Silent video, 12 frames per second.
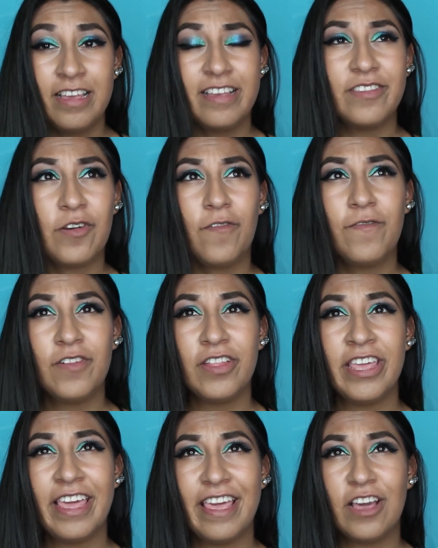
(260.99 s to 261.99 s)
is
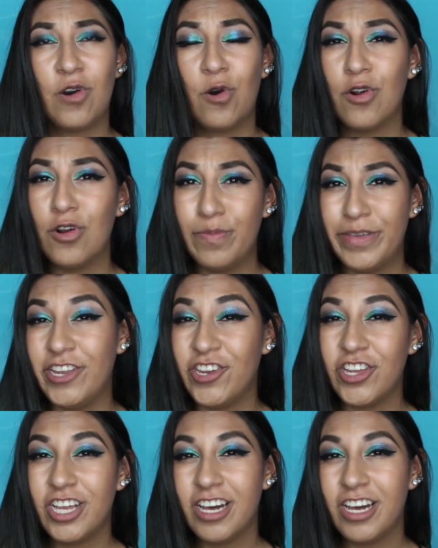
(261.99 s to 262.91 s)
hopefully a coral peachy